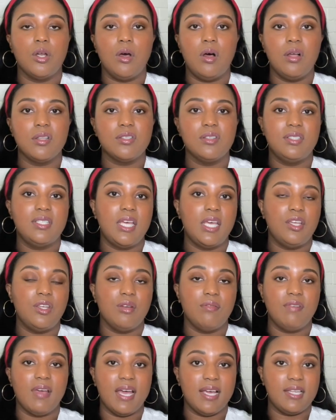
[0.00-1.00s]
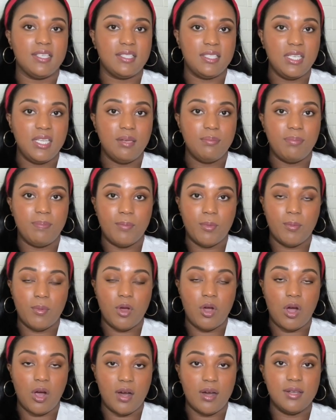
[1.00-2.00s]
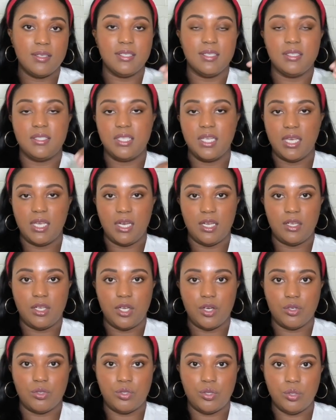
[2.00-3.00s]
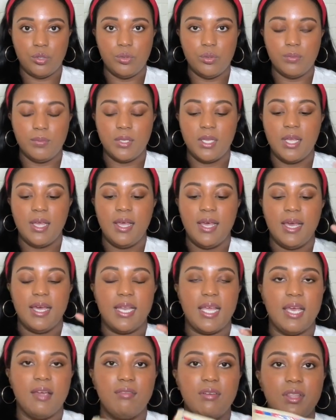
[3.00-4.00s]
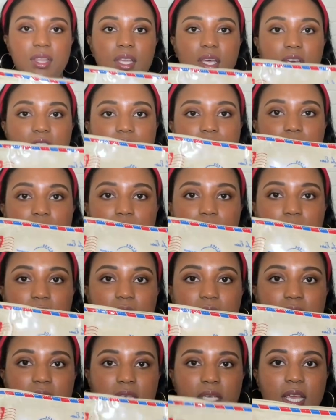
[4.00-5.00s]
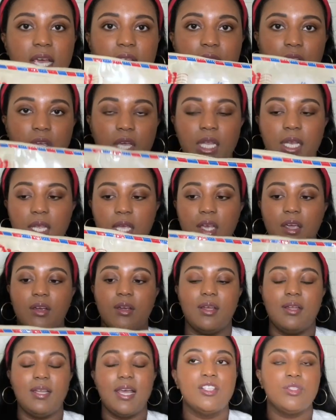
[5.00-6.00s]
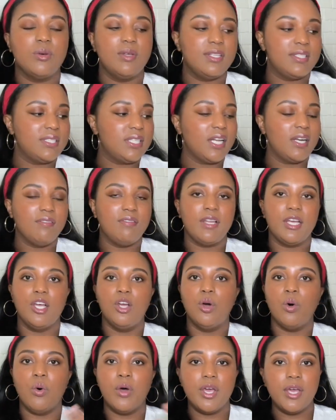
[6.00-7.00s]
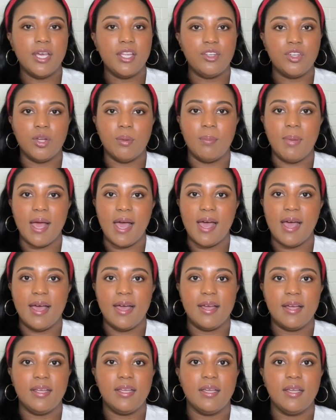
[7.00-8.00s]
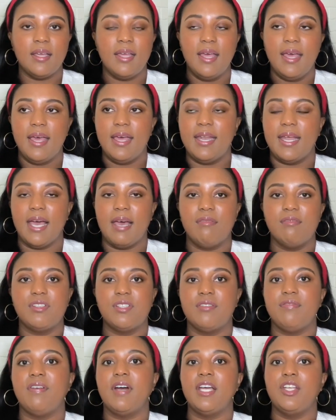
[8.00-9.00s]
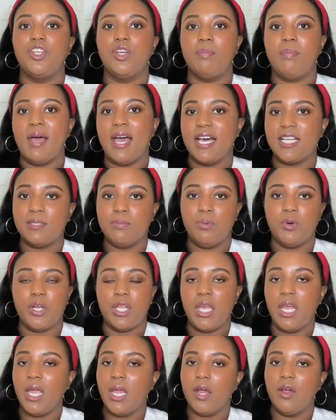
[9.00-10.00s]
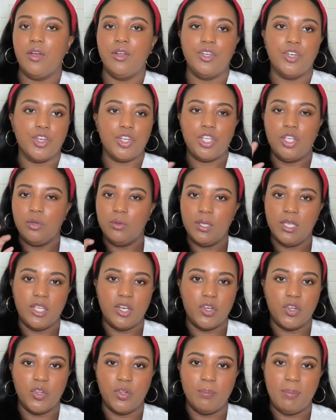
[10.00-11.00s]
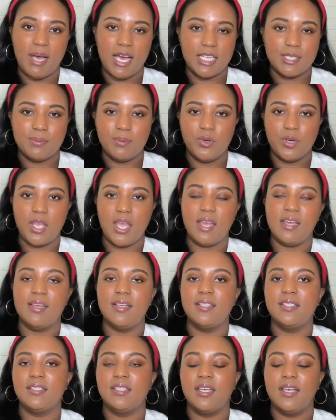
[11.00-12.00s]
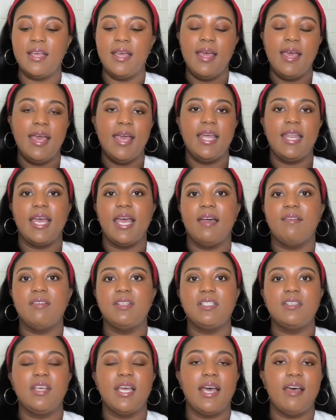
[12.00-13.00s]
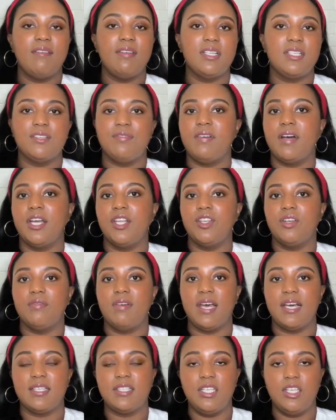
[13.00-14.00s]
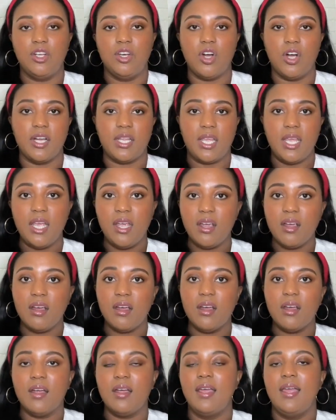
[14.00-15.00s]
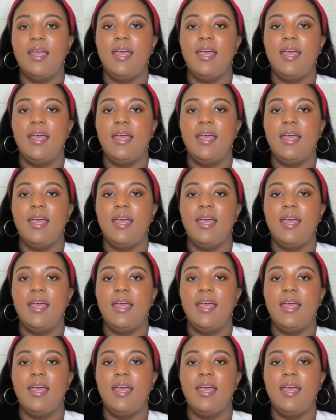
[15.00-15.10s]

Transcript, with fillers: also take your vaccine cards and stick it in here too and everything could just be together in here. So instead of like going in your bag and having to find your passport here and your cute little passport case and having to, having to find your vaccine card here